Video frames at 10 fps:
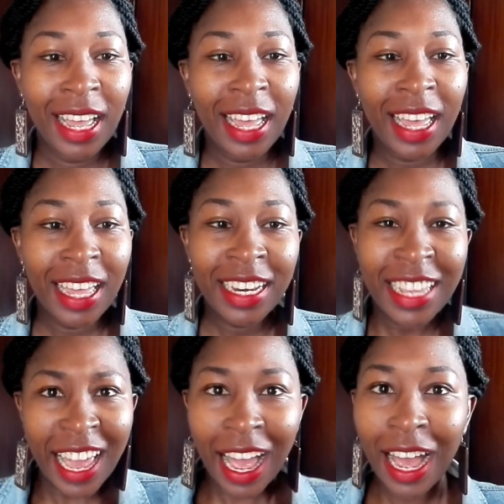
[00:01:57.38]
And
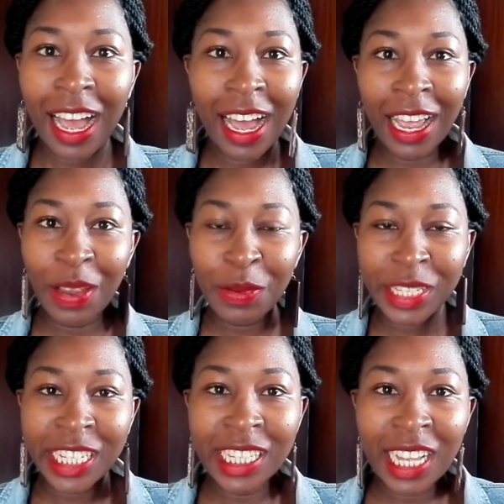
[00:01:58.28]
yeah, it was
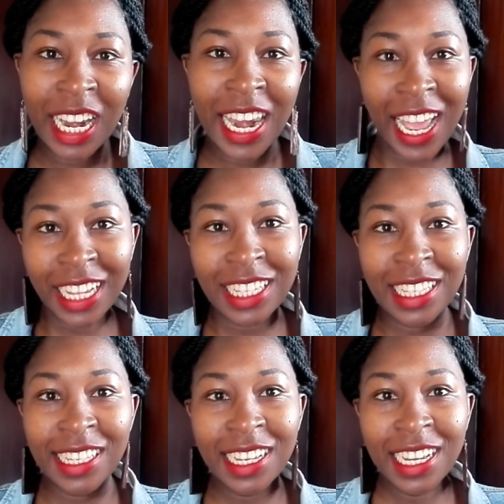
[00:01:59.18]
just a
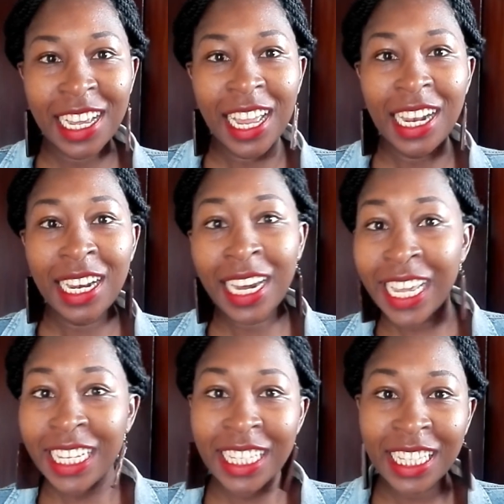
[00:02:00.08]
nice,
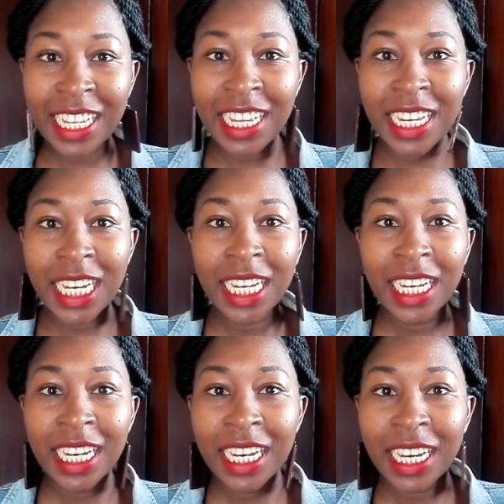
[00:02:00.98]
lazy
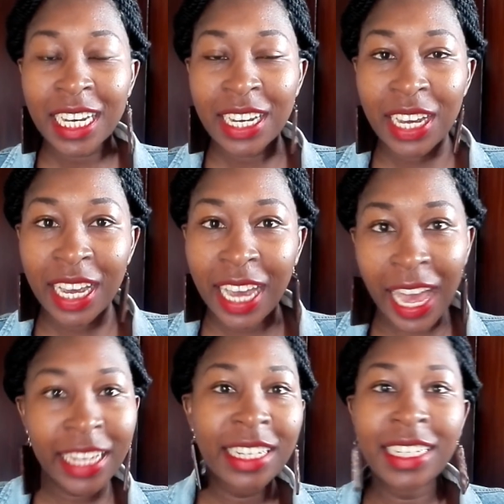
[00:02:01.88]
kind of